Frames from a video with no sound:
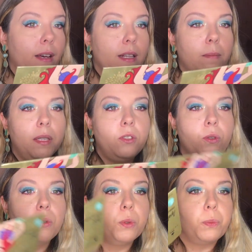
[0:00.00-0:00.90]
Let me
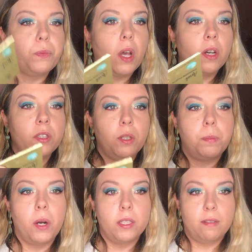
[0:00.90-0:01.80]
do other
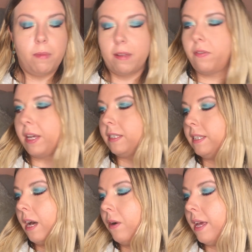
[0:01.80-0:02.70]
parts of my face
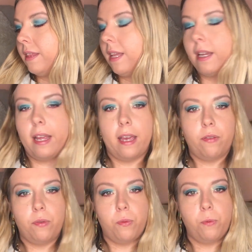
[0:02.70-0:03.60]
now, and then
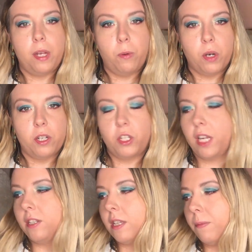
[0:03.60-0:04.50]
if we want to
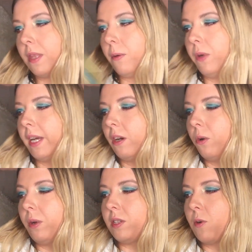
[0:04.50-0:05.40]
change something, we can
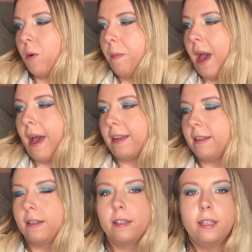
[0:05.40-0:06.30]
always go back.